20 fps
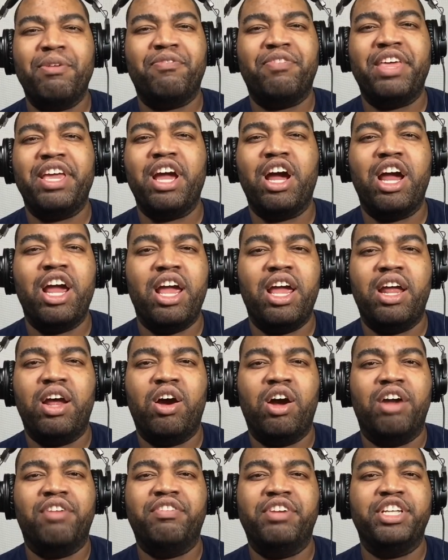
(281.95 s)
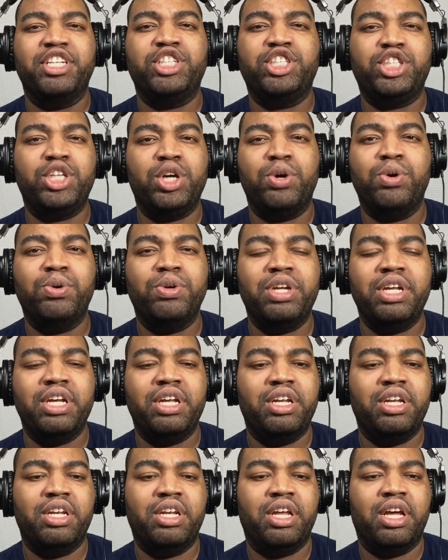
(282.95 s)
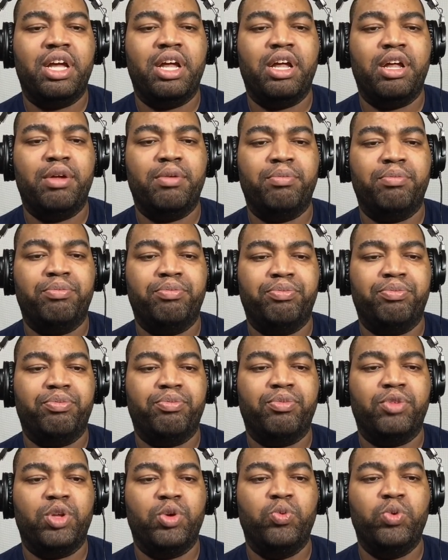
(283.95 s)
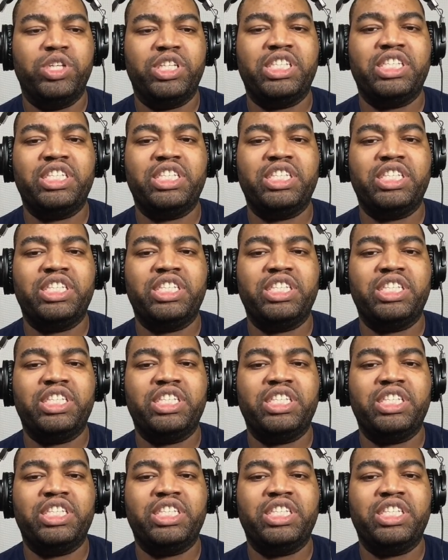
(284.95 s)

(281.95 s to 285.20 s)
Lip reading: if they already showed it. What